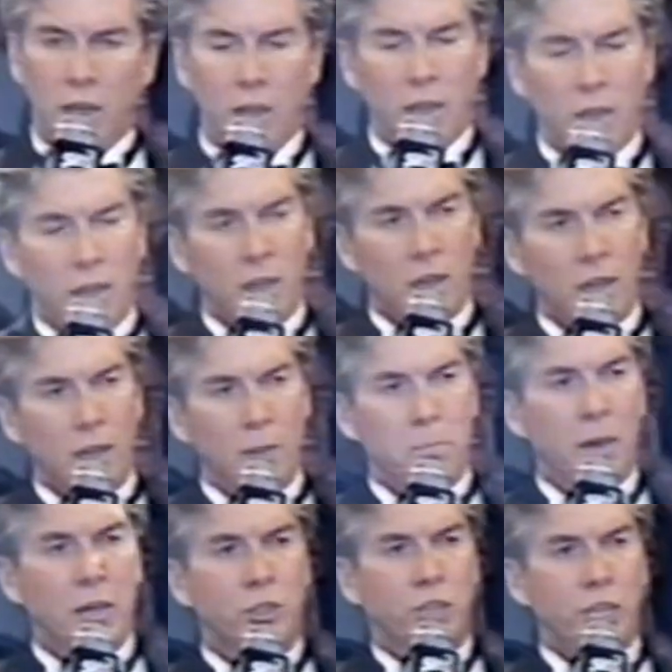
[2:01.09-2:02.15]
The fight came
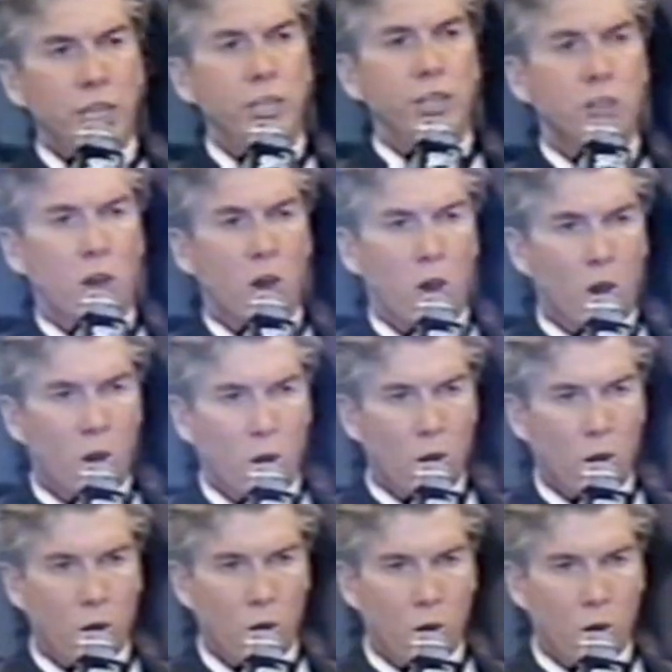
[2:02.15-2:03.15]
on the 11th of October in